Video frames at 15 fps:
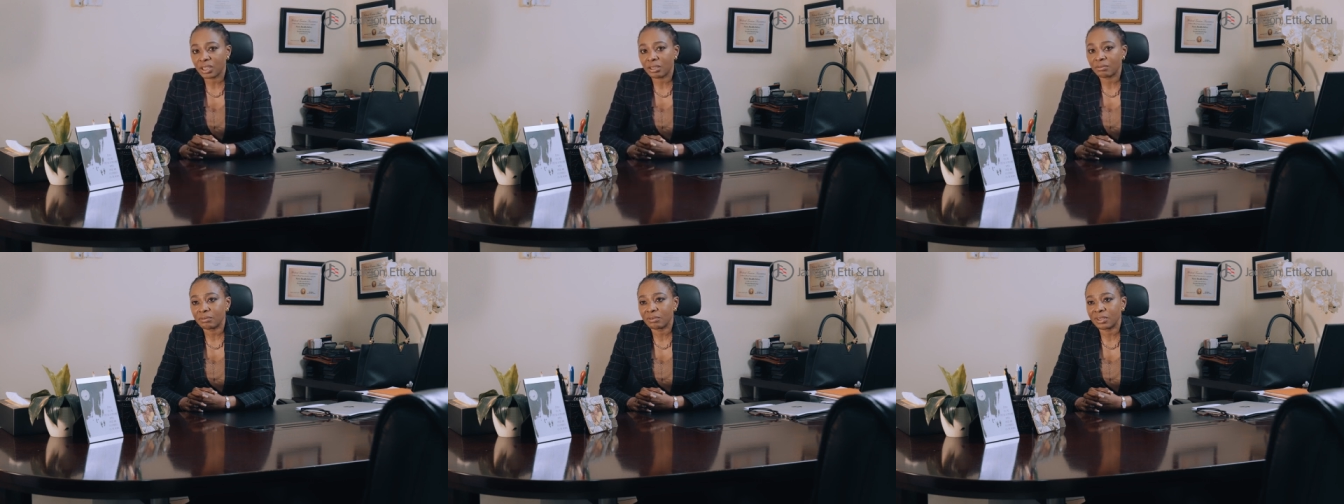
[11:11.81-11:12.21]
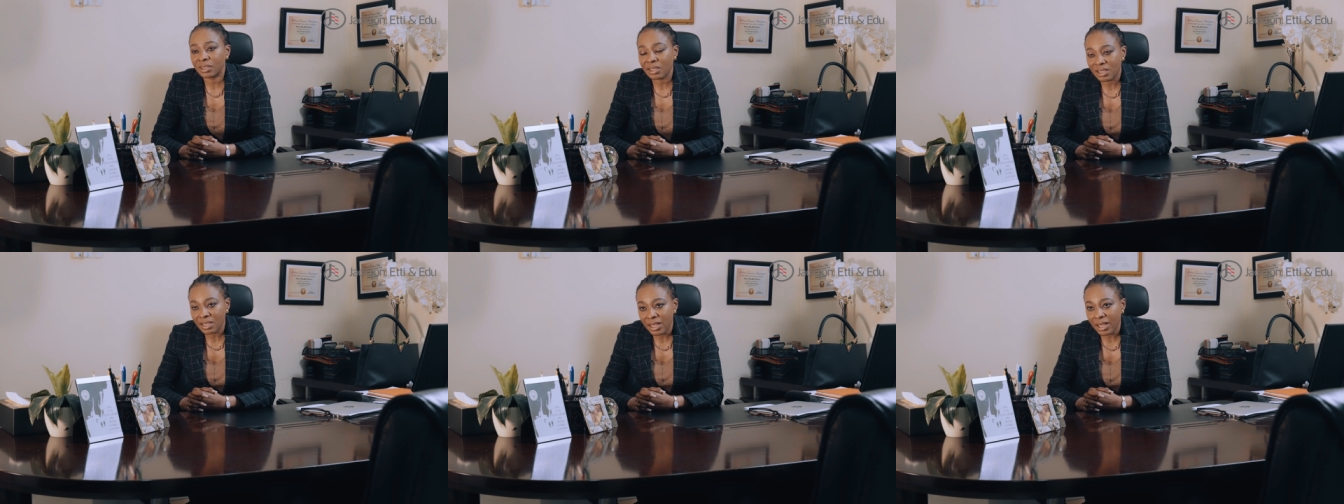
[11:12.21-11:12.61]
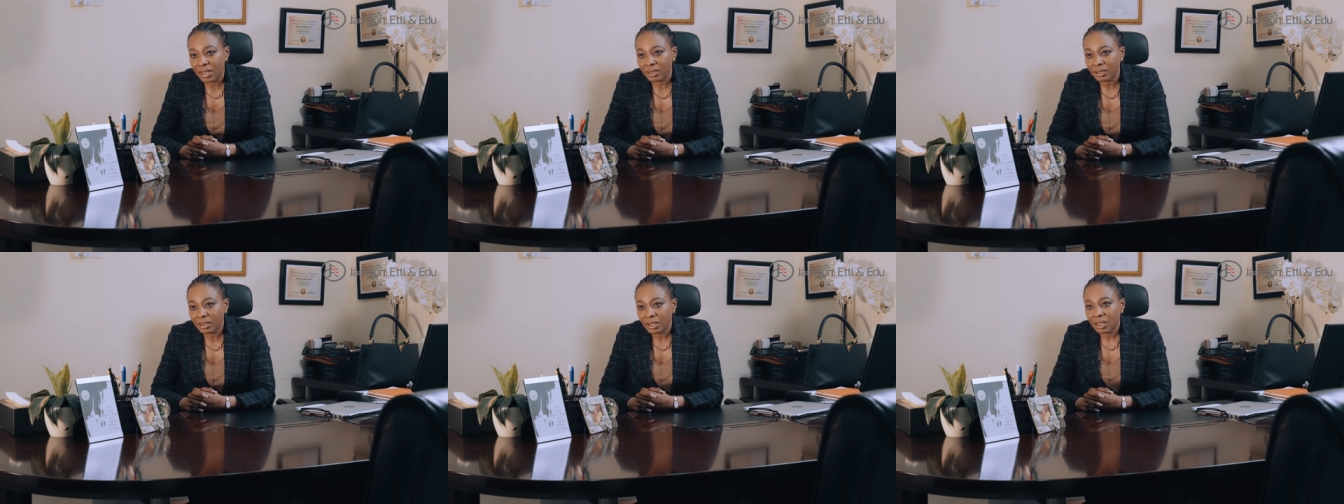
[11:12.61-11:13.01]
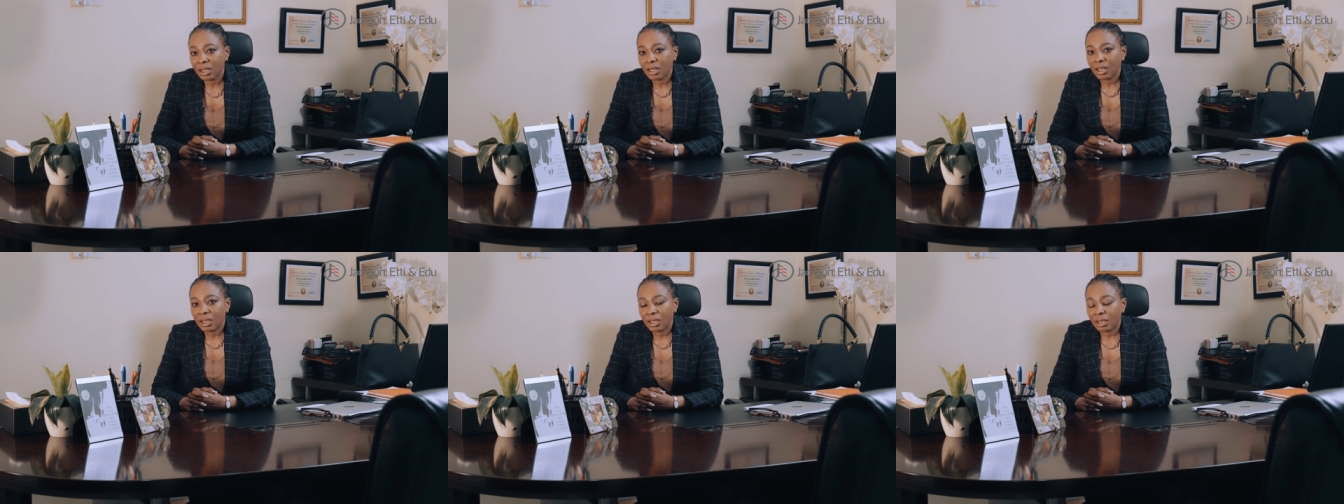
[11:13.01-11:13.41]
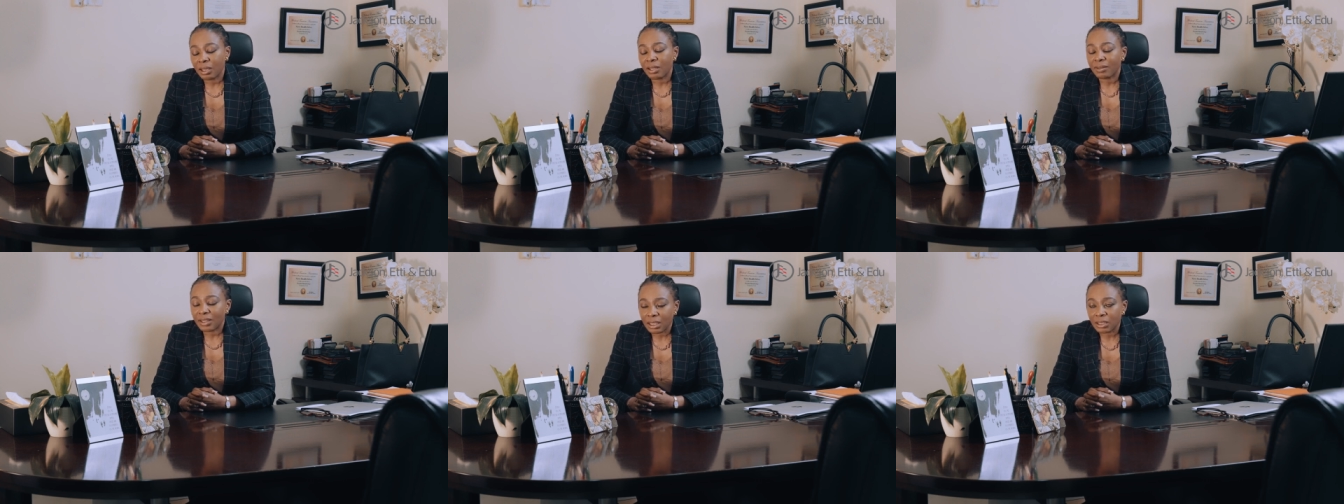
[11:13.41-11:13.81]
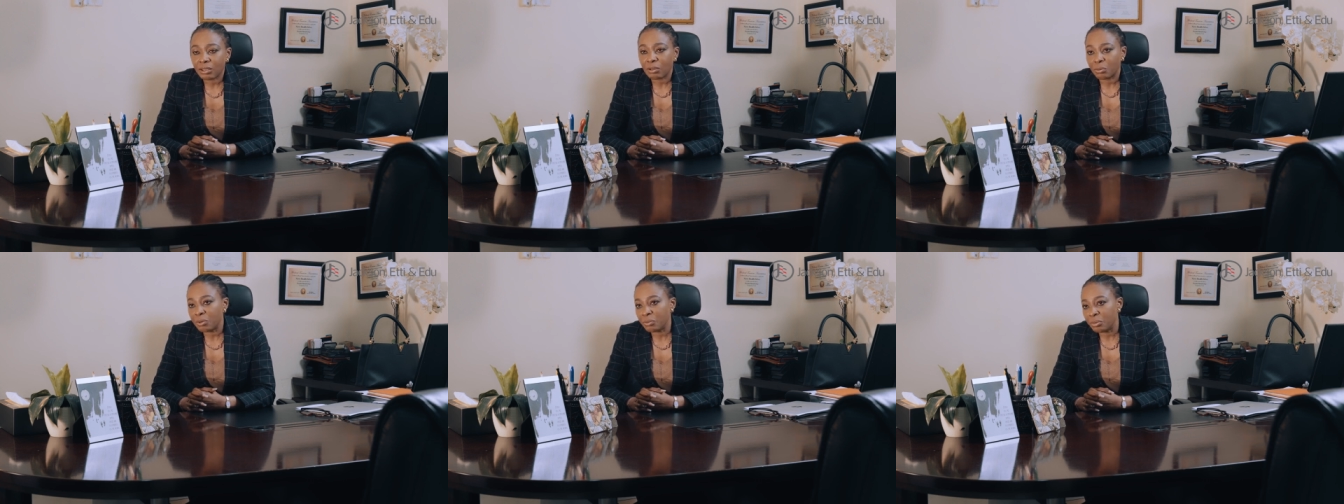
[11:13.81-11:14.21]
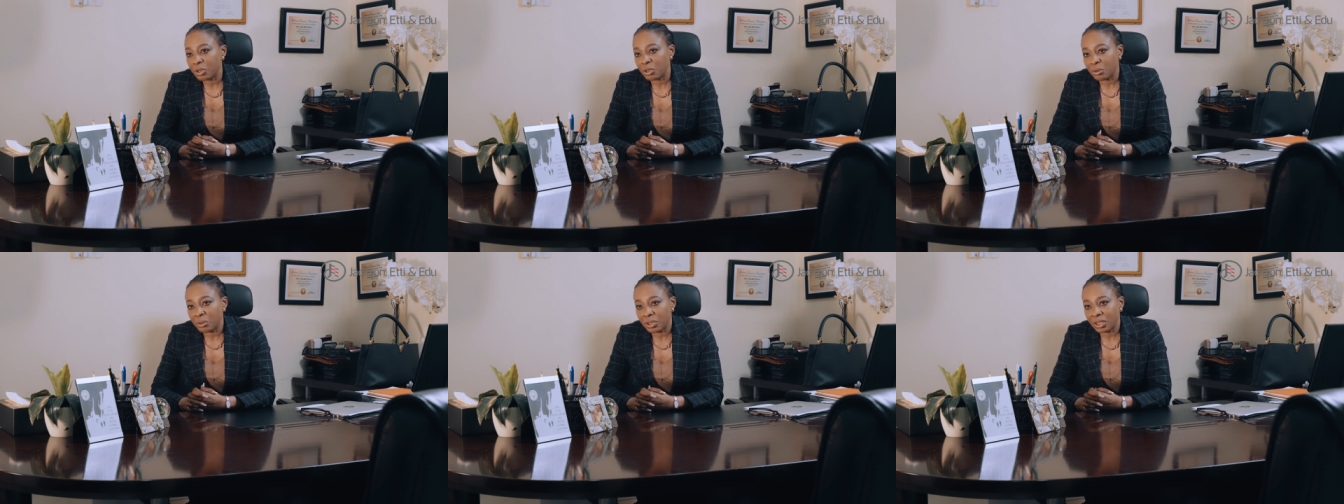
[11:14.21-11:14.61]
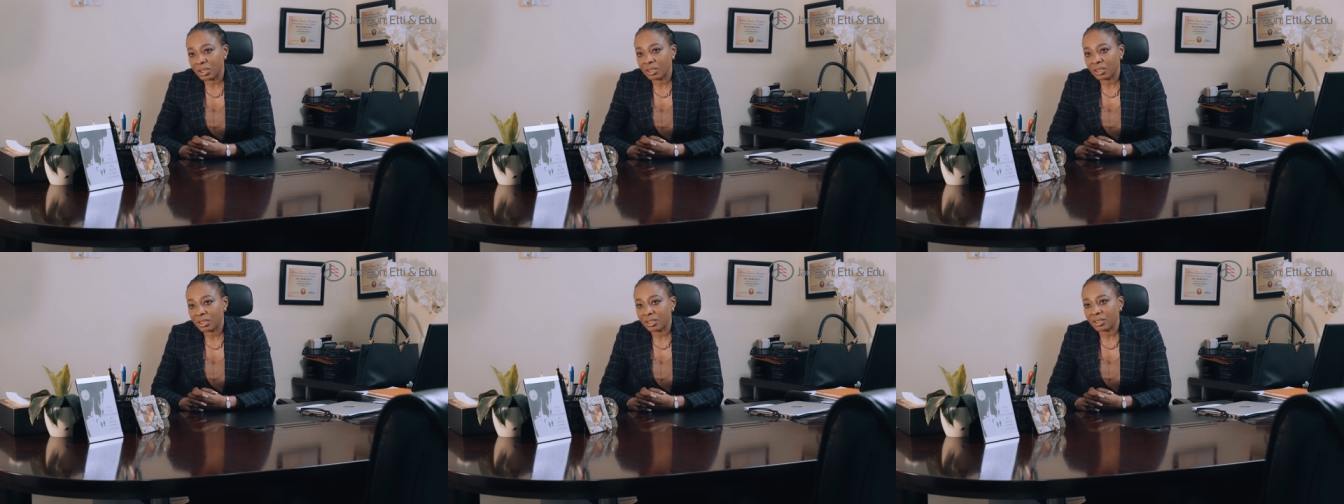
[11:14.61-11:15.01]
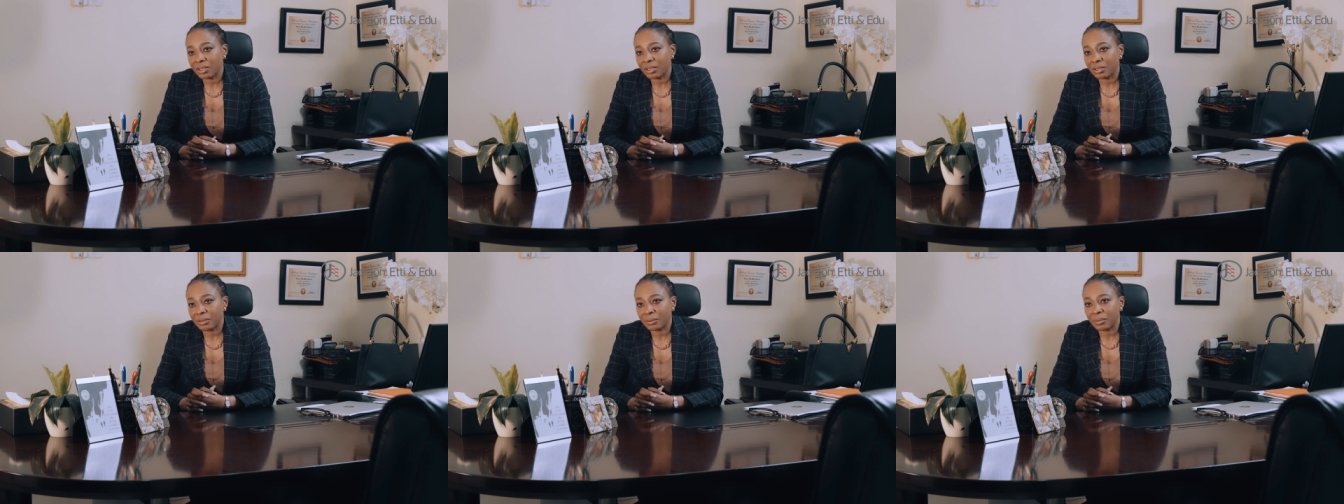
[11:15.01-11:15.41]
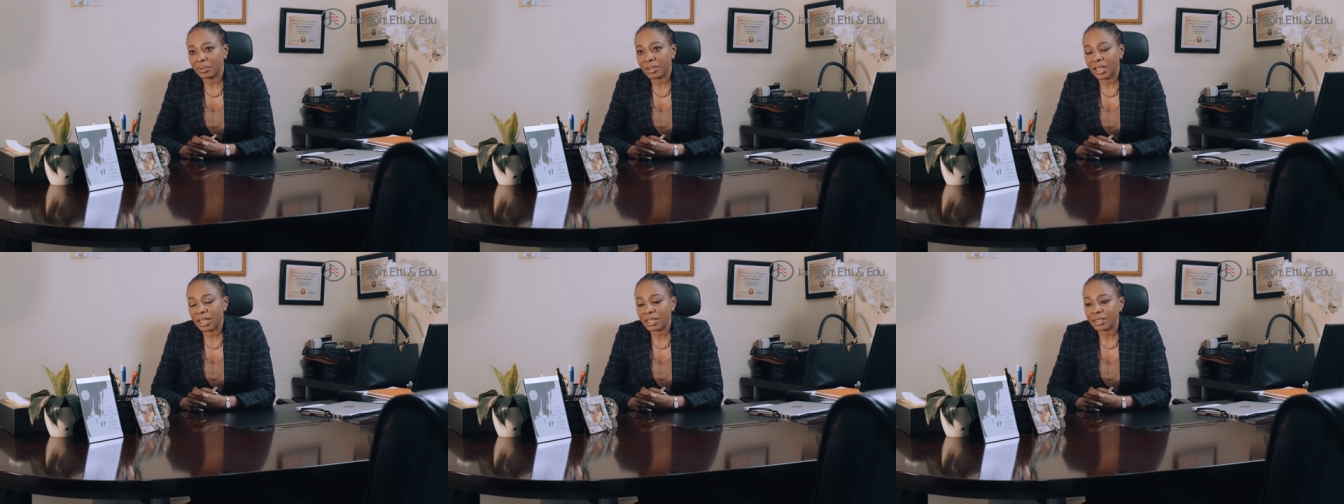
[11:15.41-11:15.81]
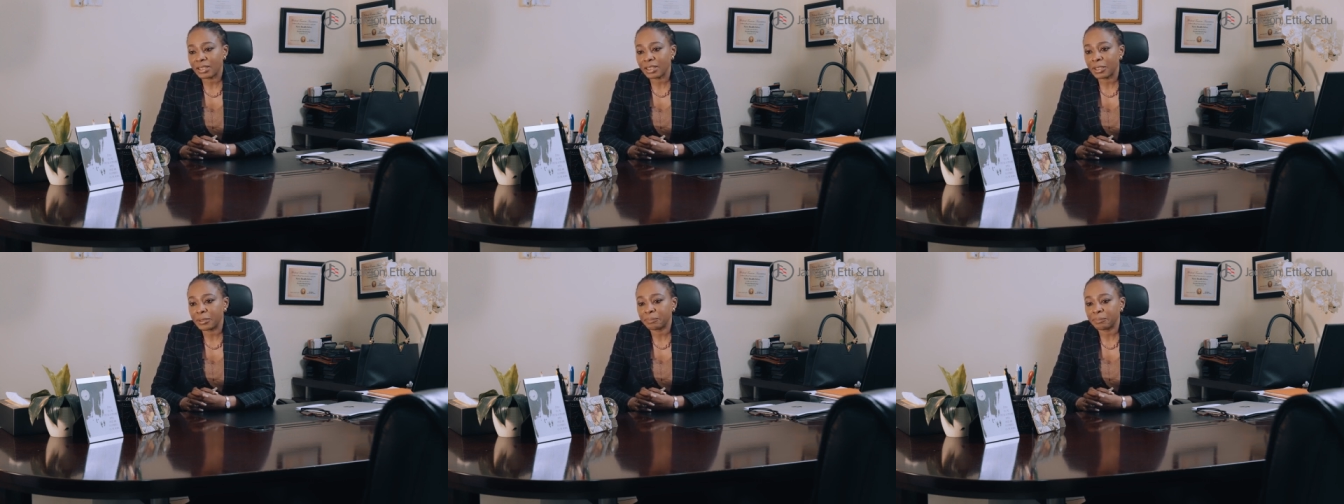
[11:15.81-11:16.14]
And since then, that's all we've been doing, and